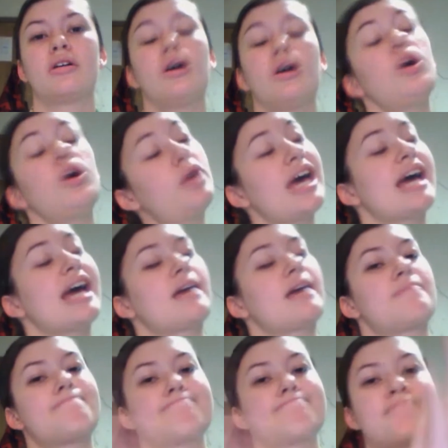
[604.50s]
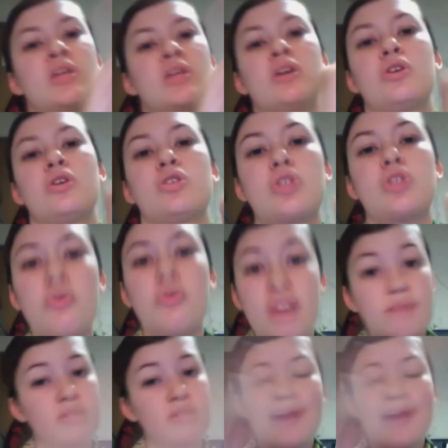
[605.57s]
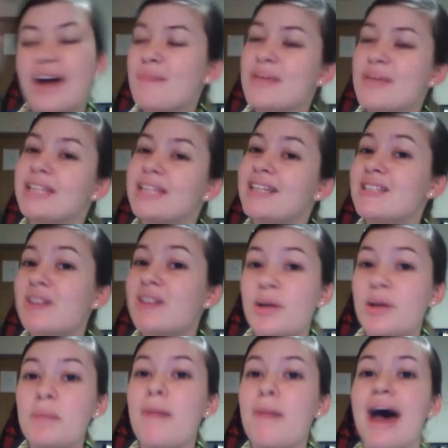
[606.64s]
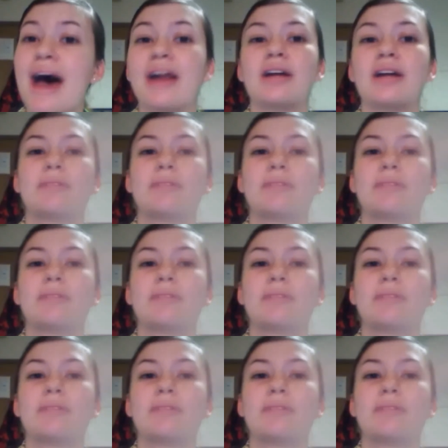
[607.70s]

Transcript: Okay, So them's my opinions on the matter.